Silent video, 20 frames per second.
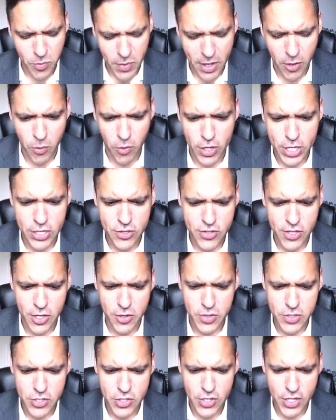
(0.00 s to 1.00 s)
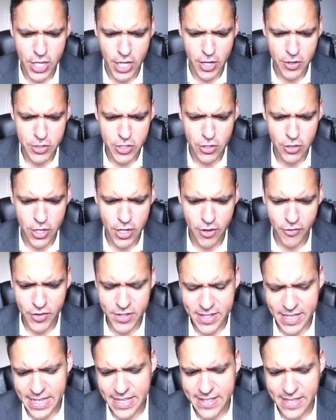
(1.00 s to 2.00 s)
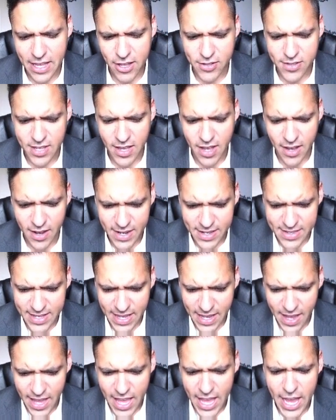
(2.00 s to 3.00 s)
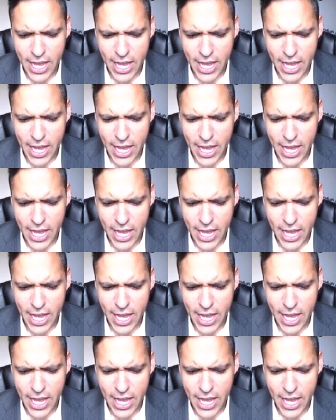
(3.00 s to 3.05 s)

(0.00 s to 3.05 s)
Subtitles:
Well, what you do is you go and you look for detailed targeting